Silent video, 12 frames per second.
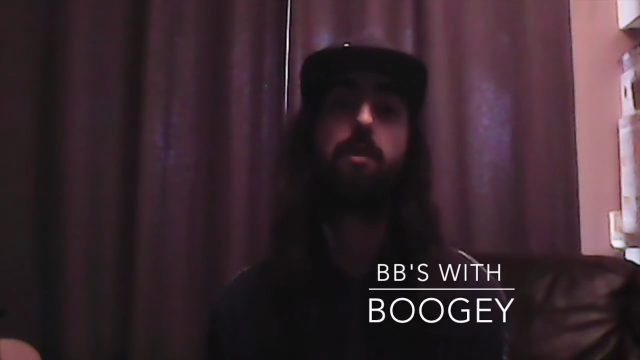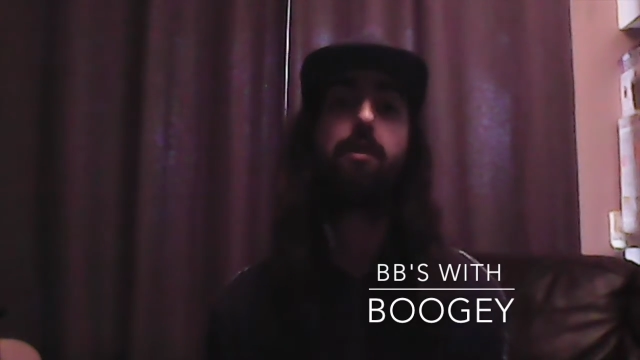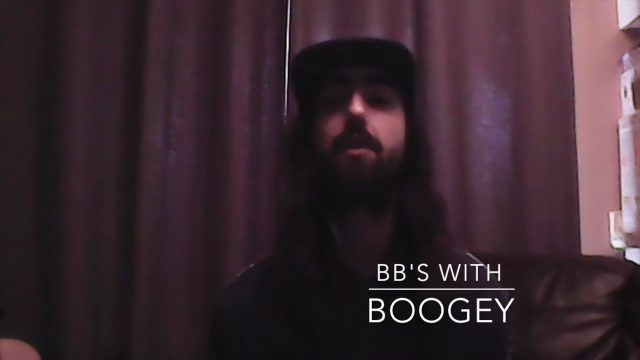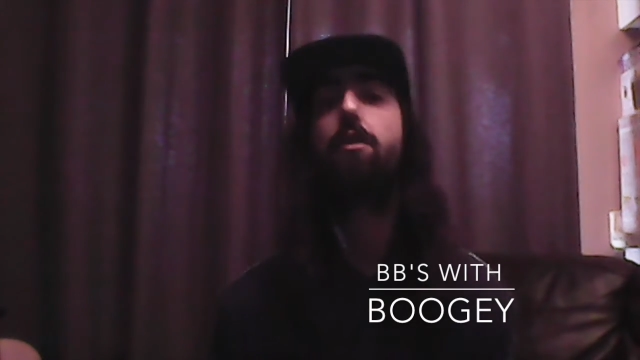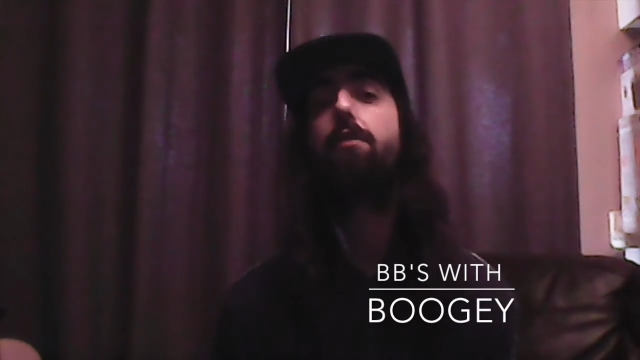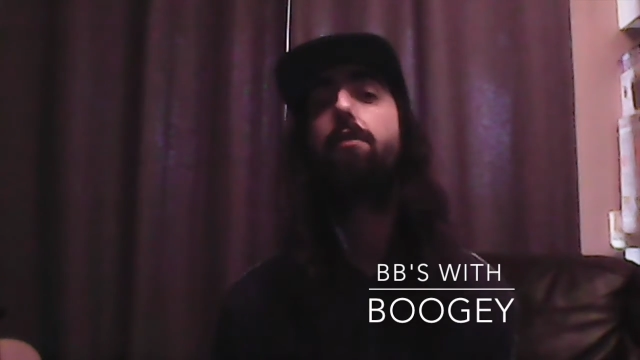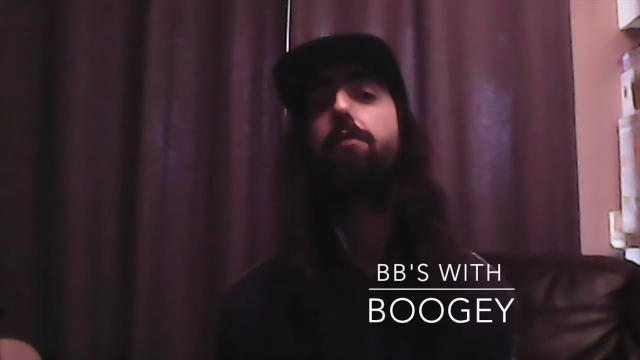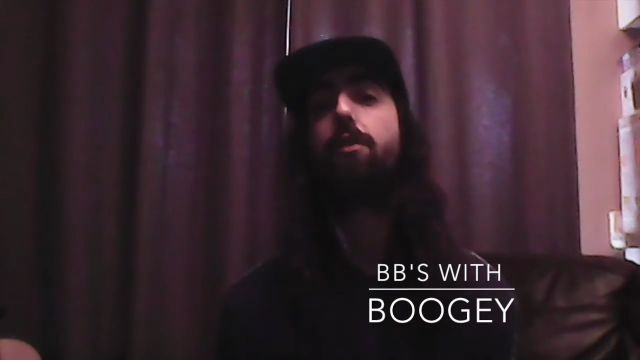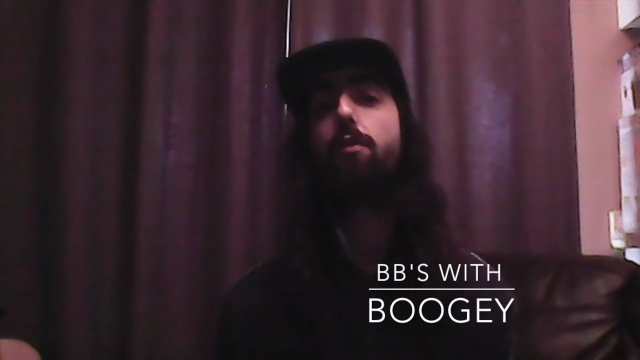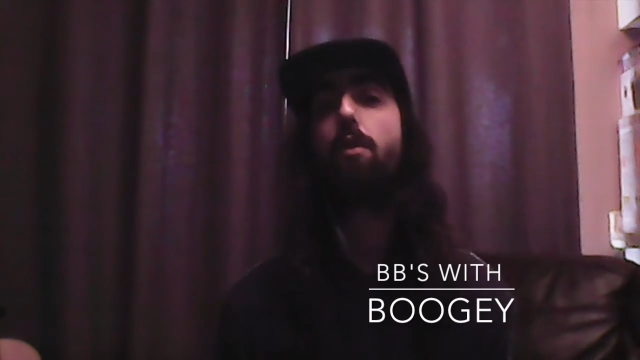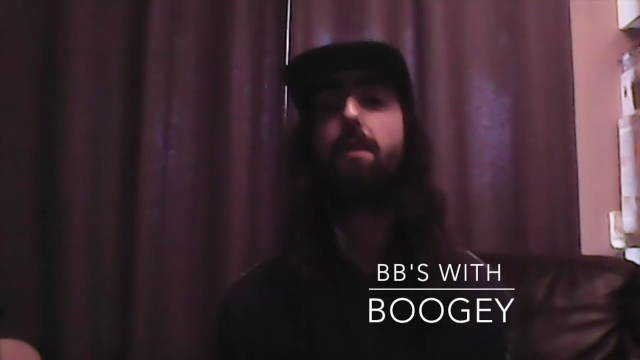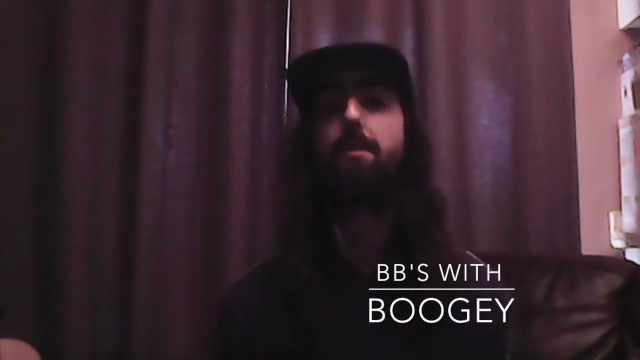clearer view
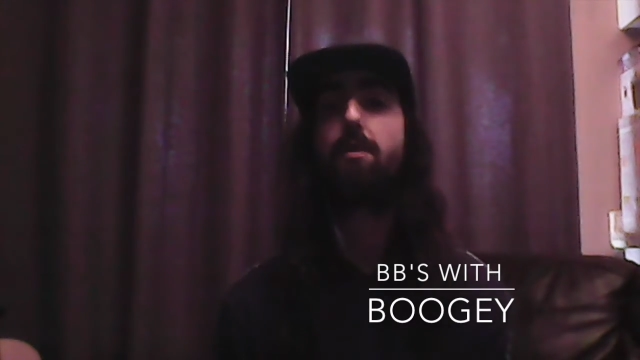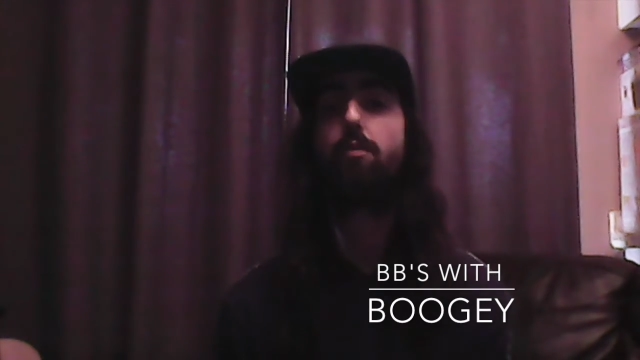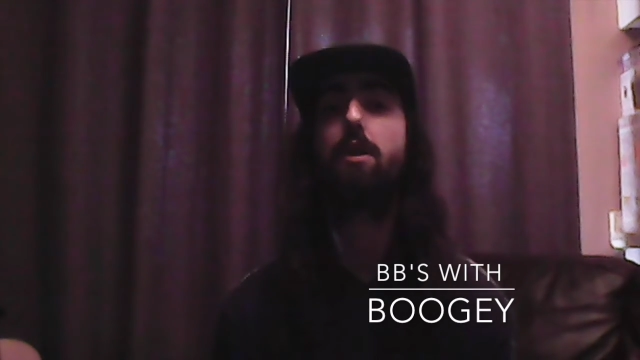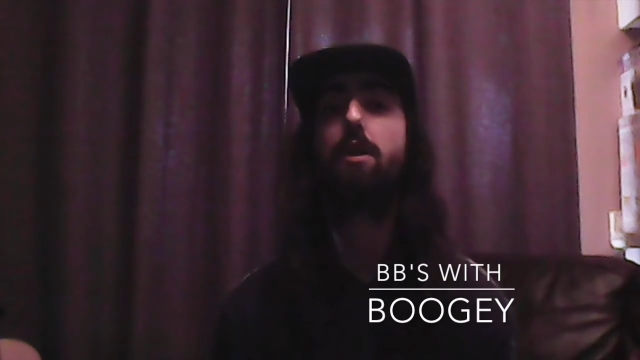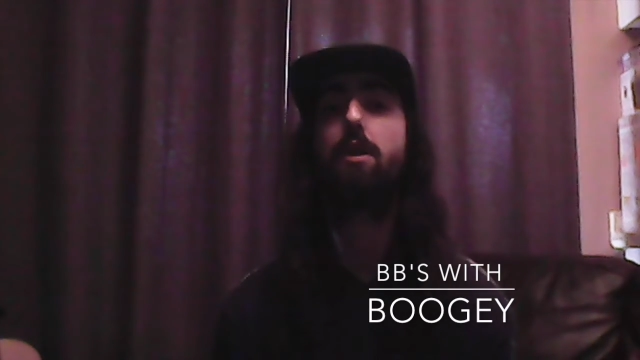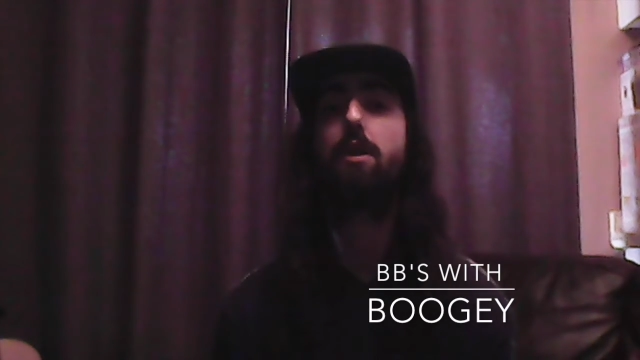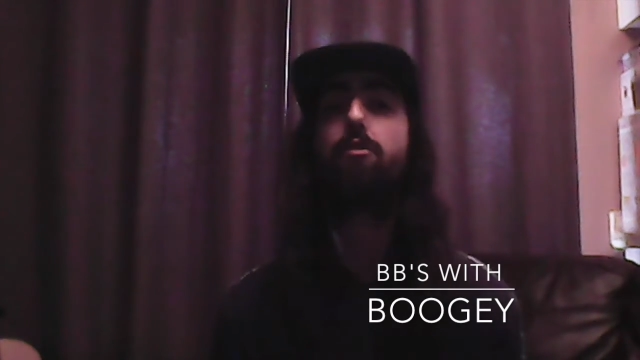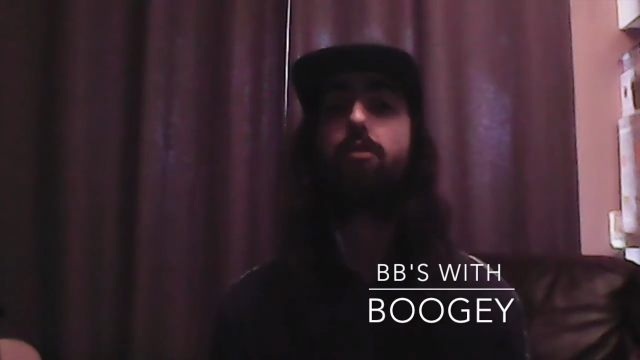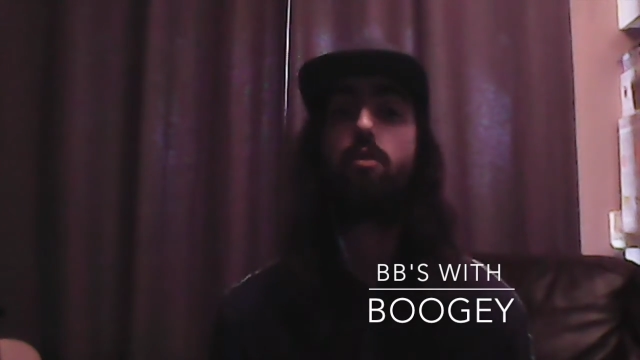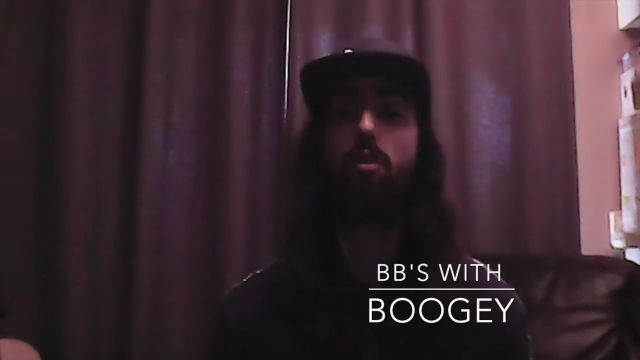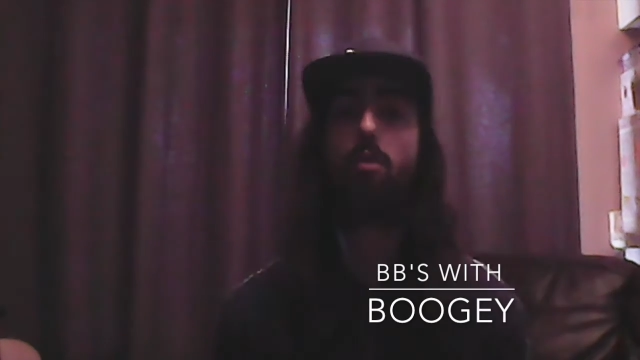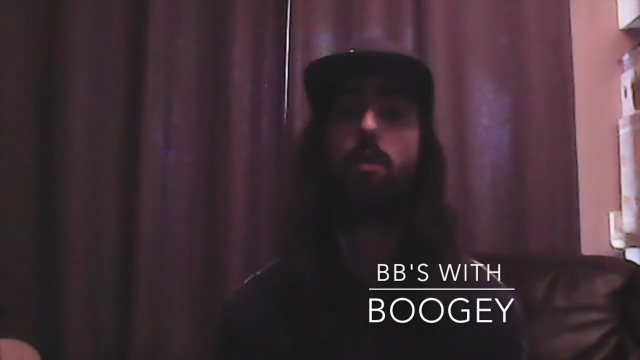on maybe what you should
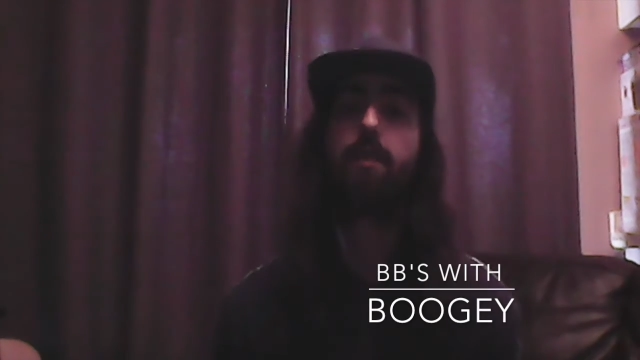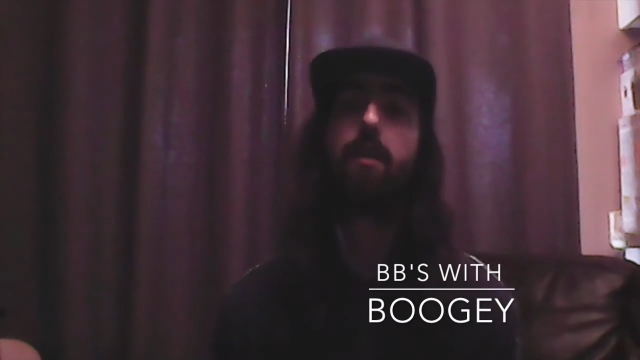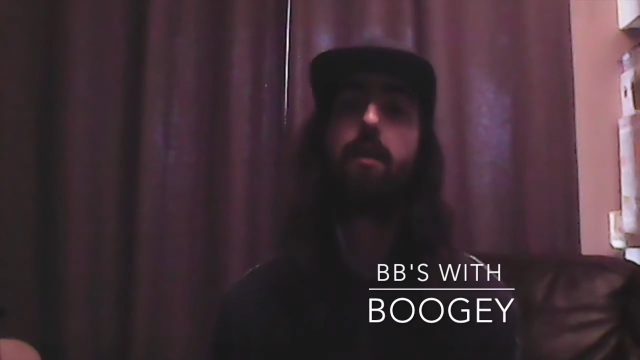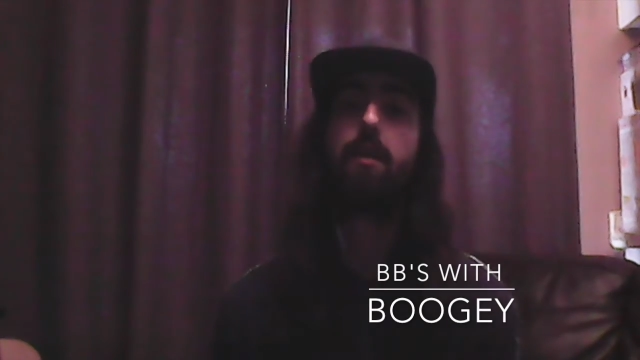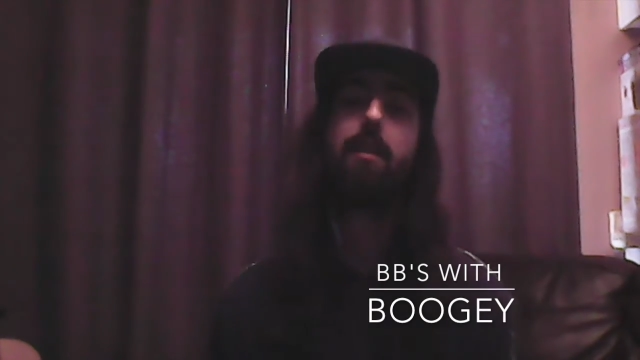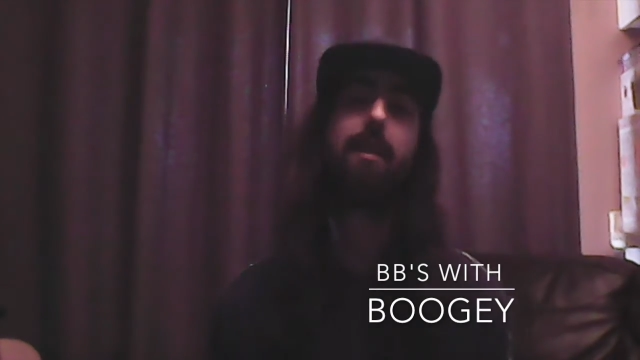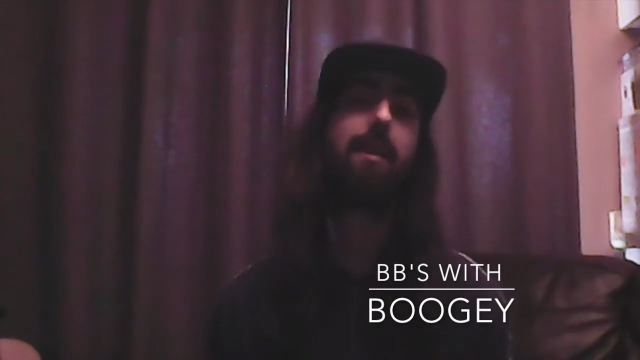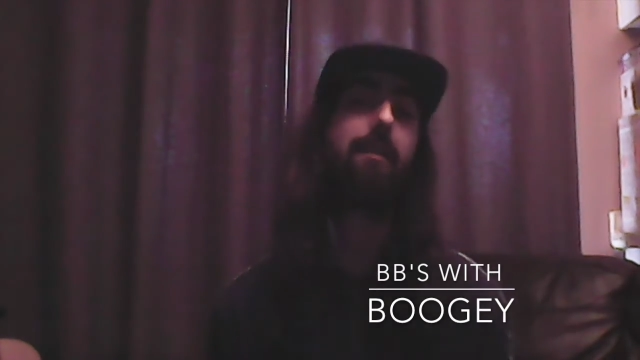go with. Like